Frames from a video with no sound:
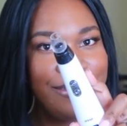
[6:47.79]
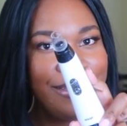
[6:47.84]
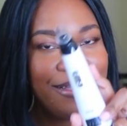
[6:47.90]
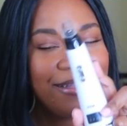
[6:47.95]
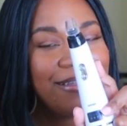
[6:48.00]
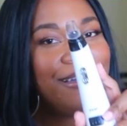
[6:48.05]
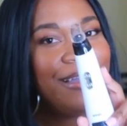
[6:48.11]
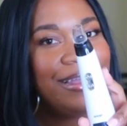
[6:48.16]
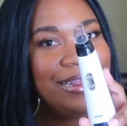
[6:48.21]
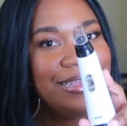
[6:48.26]
I
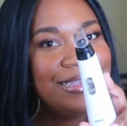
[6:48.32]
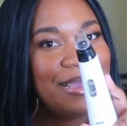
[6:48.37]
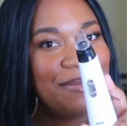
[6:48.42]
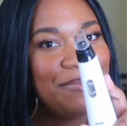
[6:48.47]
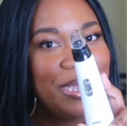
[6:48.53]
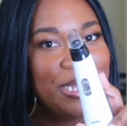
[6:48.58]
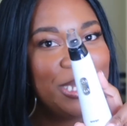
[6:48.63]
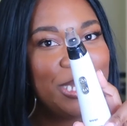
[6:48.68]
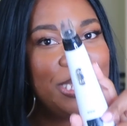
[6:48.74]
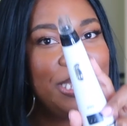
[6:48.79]
call it a
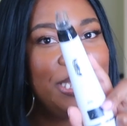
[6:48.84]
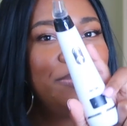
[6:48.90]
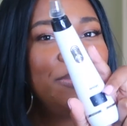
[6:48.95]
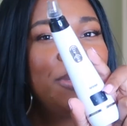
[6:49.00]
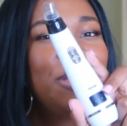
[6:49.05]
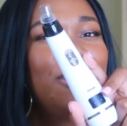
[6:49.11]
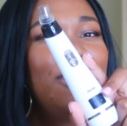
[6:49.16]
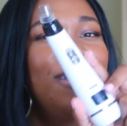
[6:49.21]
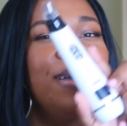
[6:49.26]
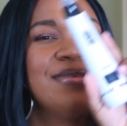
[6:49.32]
machine
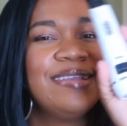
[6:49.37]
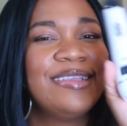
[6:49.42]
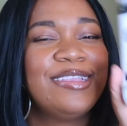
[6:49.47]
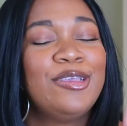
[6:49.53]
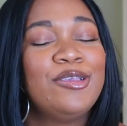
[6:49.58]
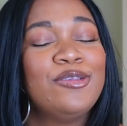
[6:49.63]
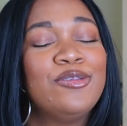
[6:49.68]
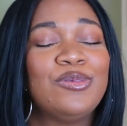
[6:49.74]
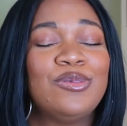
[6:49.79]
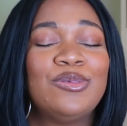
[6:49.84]
because it
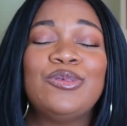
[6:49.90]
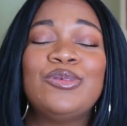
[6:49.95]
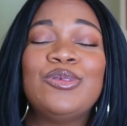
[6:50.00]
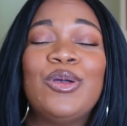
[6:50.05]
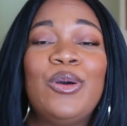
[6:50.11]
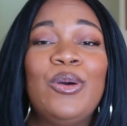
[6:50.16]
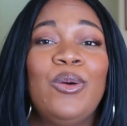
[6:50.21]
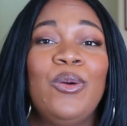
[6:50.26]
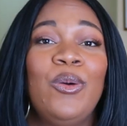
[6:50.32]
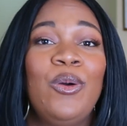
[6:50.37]
is
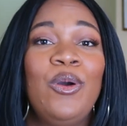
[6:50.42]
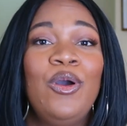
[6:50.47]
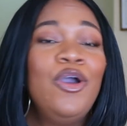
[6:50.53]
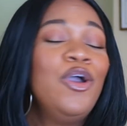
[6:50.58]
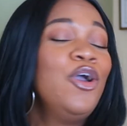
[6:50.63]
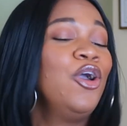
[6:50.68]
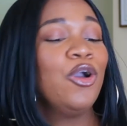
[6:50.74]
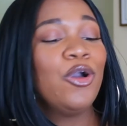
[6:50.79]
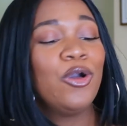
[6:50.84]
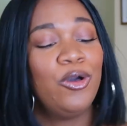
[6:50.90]
so
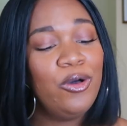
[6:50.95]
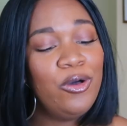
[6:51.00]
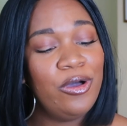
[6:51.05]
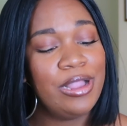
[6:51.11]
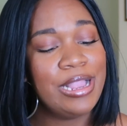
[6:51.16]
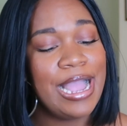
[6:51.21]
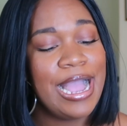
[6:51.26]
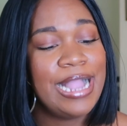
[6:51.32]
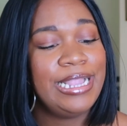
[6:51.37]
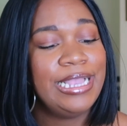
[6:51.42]

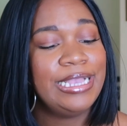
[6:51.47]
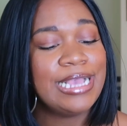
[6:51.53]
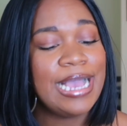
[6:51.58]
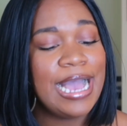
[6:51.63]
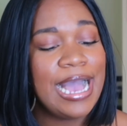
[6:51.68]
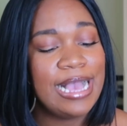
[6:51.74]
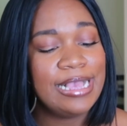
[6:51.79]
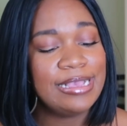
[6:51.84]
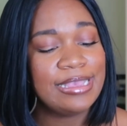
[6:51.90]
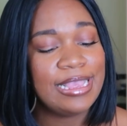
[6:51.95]
good, and it
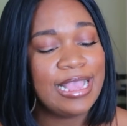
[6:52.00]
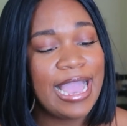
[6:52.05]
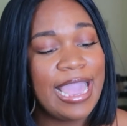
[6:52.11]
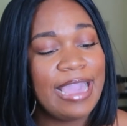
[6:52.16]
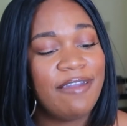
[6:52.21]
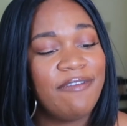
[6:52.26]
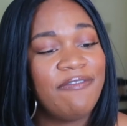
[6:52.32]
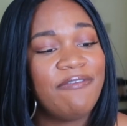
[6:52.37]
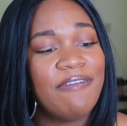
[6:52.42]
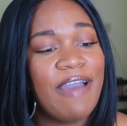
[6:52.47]
has
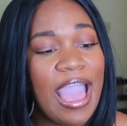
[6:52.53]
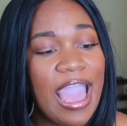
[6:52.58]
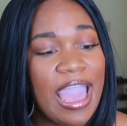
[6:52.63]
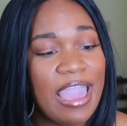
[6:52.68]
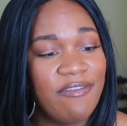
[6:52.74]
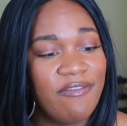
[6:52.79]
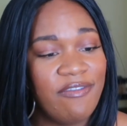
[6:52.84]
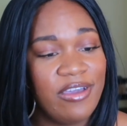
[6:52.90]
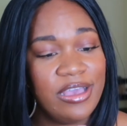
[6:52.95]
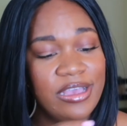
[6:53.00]
like
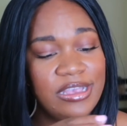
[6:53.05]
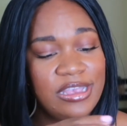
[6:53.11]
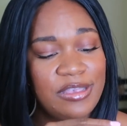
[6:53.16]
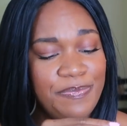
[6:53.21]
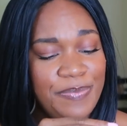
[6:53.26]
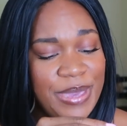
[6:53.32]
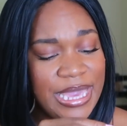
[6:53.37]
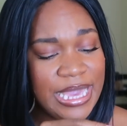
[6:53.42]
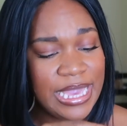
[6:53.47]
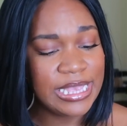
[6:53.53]
5
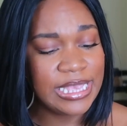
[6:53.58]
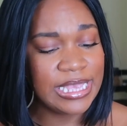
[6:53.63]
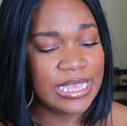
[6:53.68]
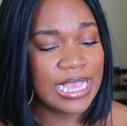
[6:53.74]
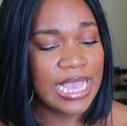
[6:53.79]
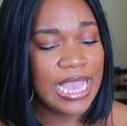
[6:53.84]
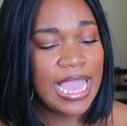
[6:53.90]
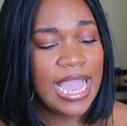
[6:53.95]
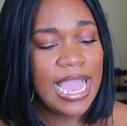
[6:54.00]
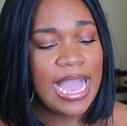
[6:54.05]
speeds,